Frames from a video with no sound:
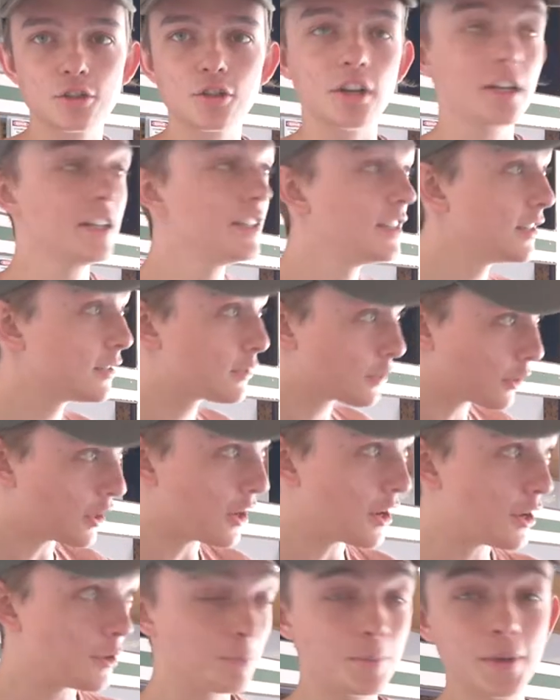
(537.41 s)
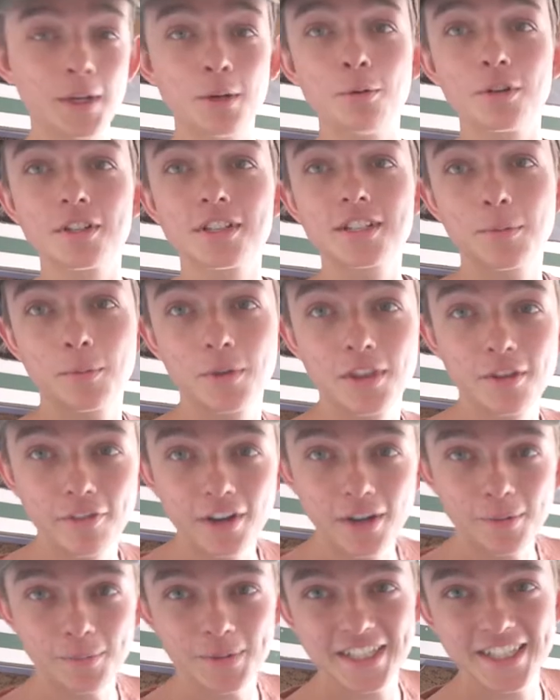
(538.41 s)
So Izzy's going to help me with some of the
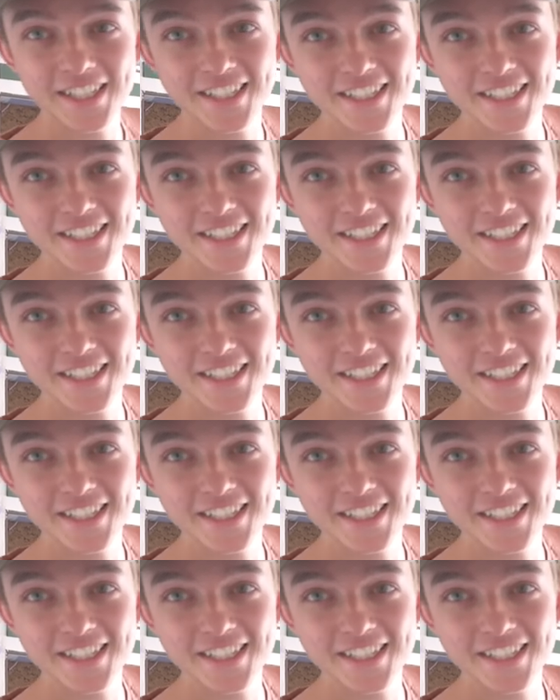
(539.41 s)
venomous